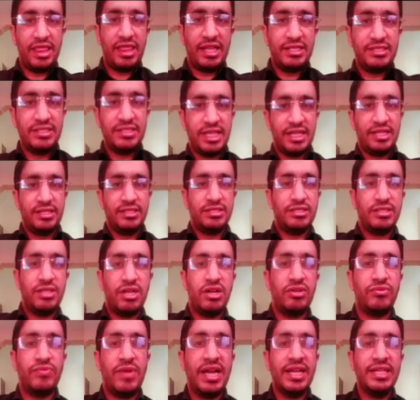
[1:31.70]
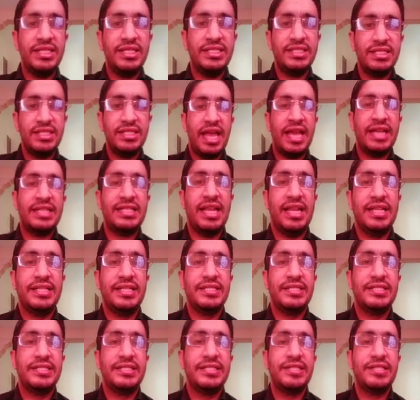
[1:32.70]
All right, excellent.
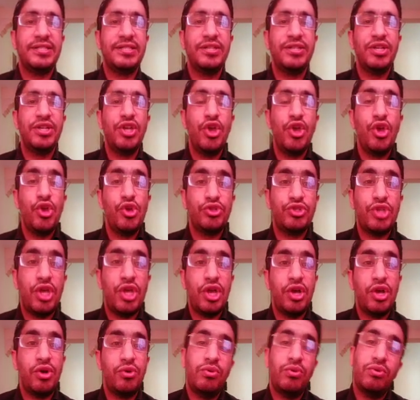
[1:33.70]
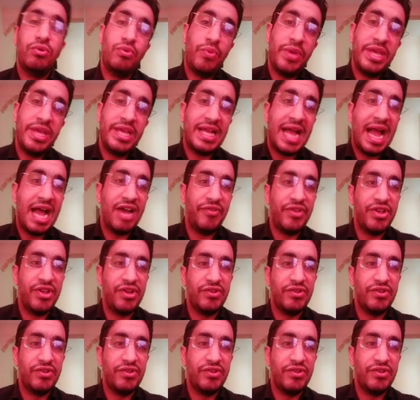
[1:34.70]
So we carry on then.